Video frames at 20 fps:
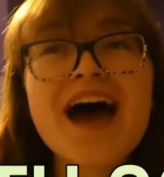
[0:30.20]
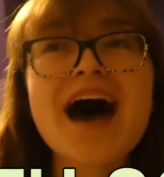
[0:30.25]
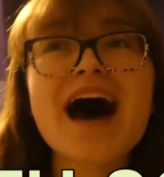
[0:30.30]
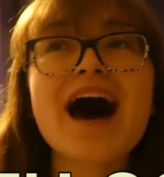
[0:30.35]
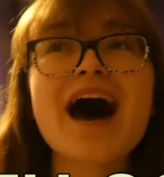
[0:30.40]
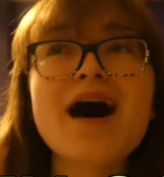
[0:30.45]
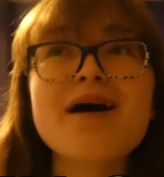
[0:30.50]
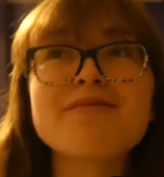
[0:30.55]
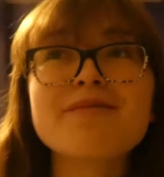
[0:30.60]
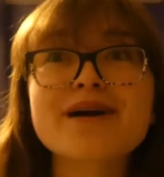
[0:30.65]

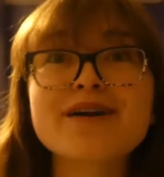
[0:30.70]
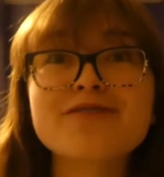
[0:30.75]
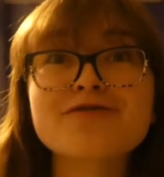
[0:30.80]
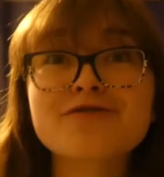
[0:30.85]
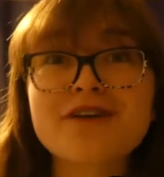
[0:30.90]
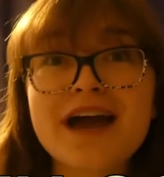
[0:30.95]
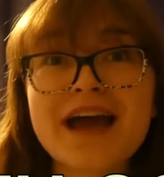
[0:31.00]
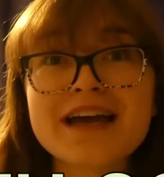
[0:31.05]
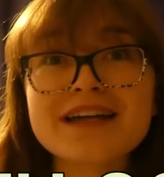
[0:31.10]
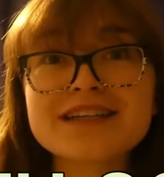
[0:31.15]
my
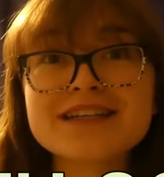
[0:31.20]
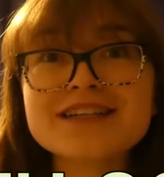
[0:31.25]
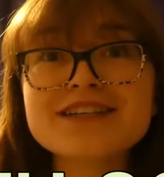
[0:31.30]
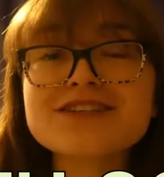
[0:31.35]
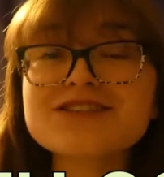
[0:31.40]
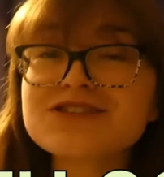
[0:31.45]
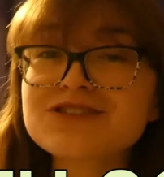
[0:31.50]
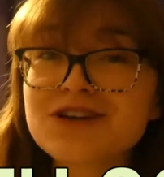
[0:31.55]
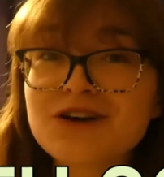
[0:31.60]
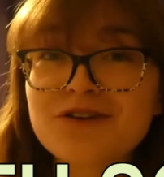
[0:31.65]
friend
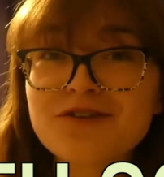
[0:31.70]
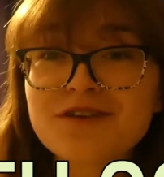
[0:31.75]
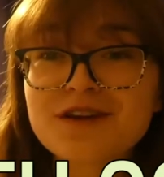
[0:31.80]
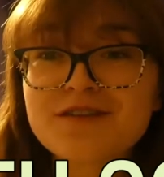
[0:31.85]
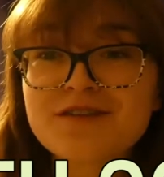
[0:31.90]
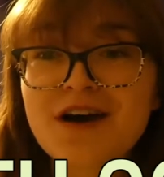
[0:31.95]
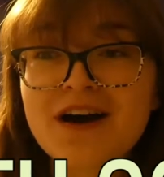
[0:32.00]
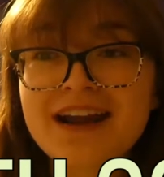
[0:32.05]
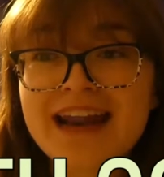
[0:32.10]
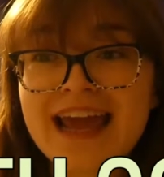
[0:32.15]
Sophie
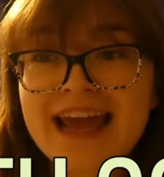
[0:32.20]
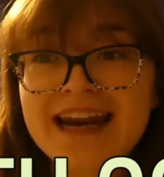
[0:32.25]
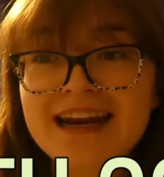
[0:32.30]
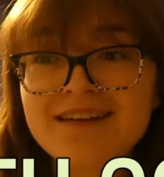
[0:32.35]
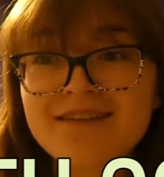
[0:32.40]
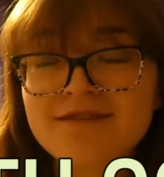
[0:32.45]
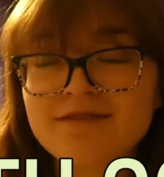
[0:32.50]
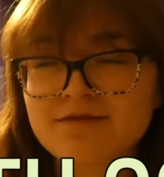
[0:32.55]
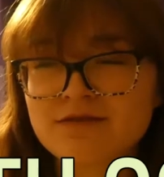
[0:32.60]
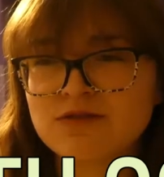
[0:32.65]
My
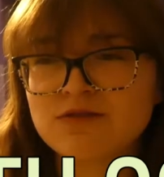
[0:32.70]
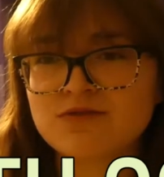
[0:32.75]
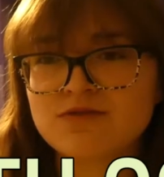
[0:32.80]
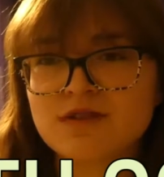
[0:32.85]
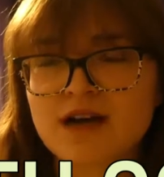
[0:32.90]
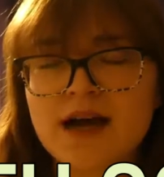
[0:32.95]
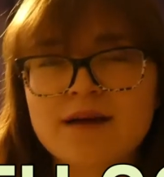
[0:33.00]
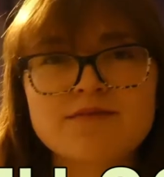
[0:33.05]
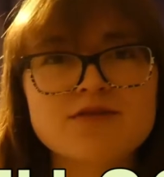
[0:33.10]
friend